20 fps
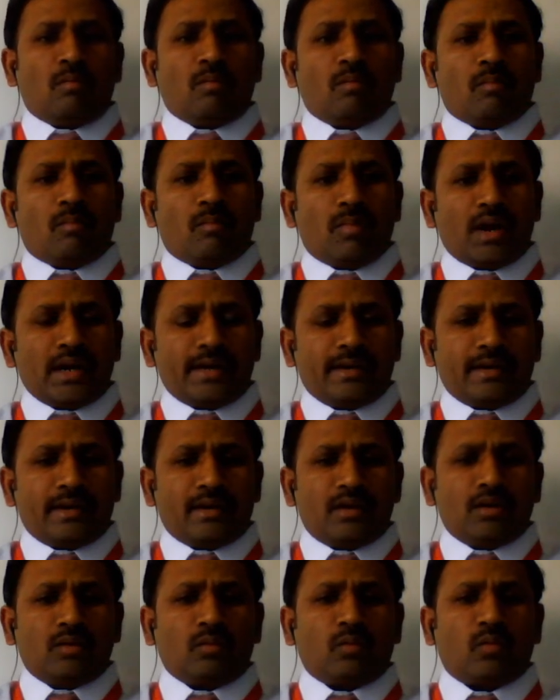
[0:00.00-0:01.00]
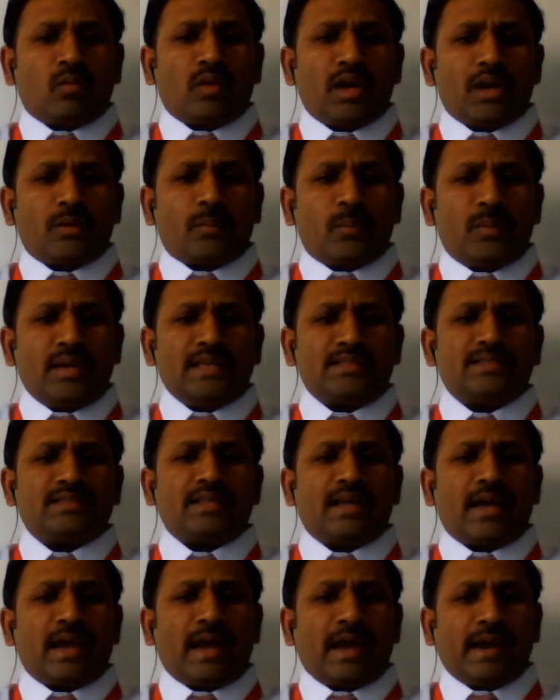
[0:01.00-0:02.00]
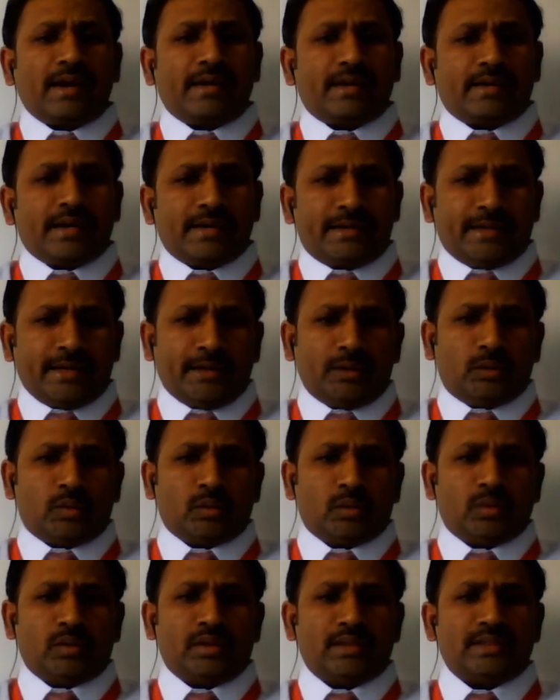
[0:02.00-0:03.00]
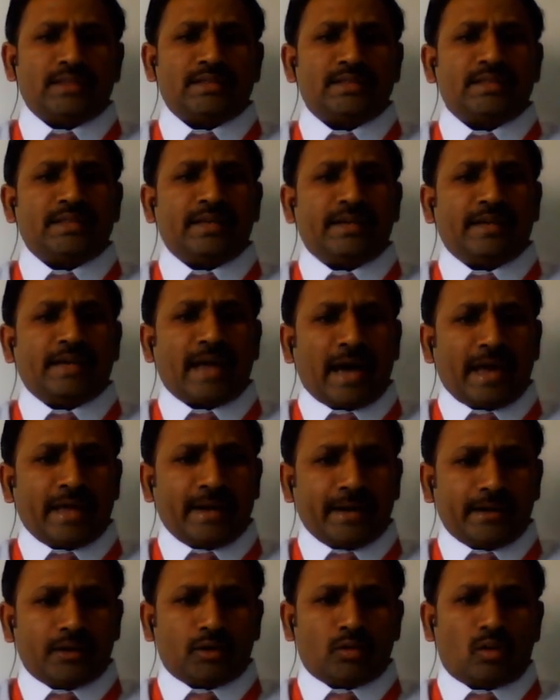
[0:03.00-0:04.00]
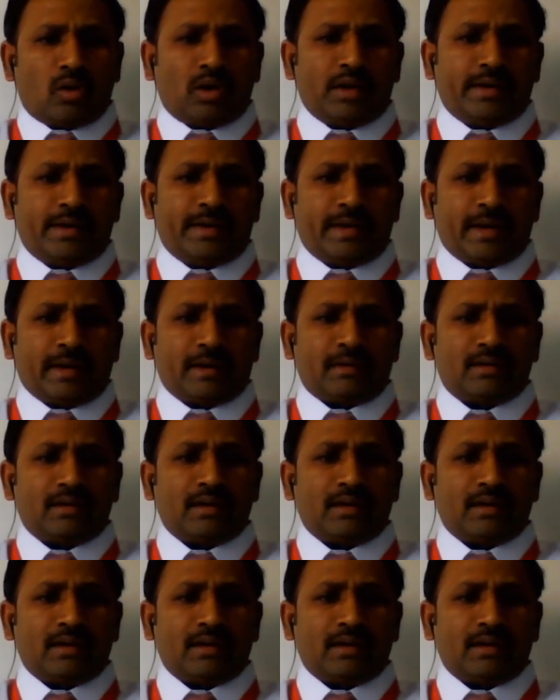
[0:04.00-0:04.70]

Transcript: workpiece and cutting tool is the direct contact